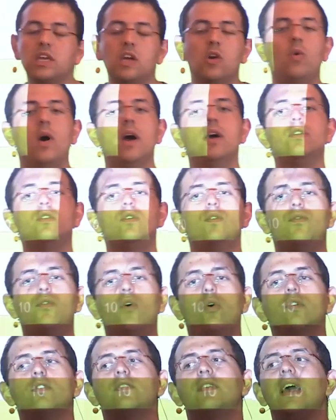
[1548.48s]
require you to
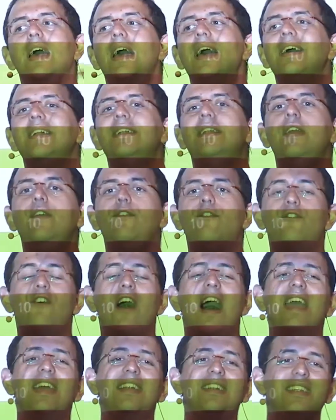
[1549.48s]
first
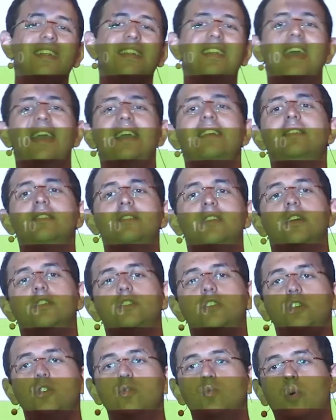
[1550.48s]
define the data
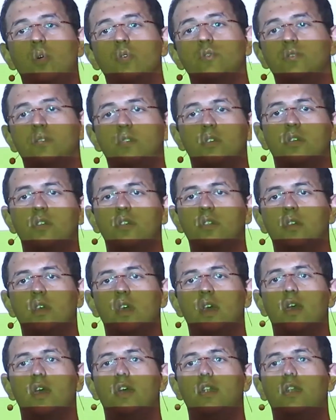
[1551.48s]
that you want.
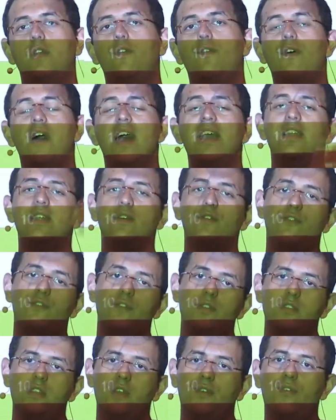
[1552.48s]
Define
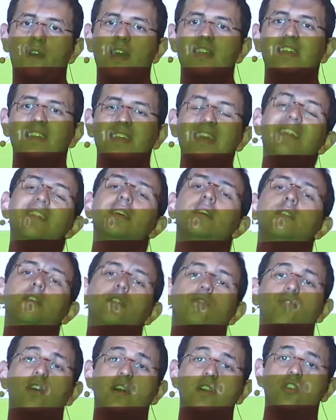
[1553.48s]
an
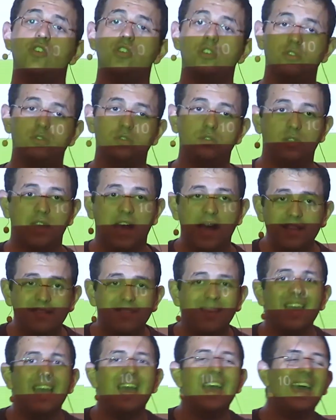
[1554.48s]
indexing function to
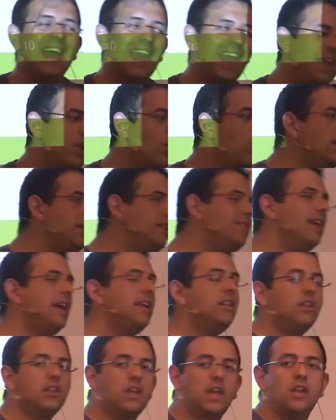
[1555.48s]
that, and only
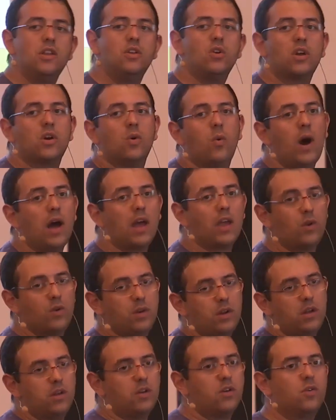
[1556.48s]
then you can query
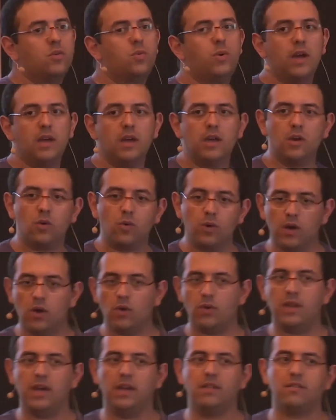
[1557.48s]

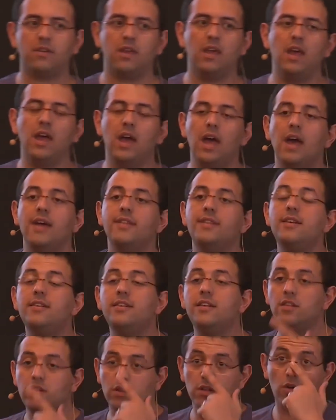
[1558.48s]
on that.
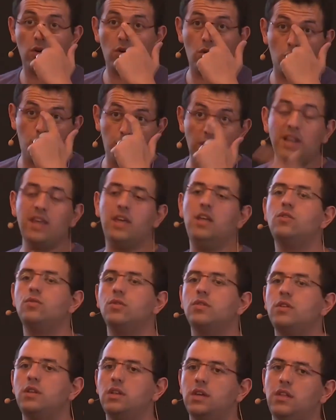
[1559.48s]
This is really
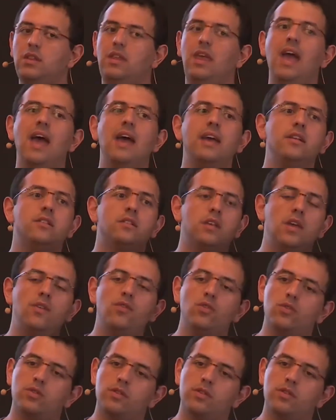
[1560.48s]
interesting idea. It gives you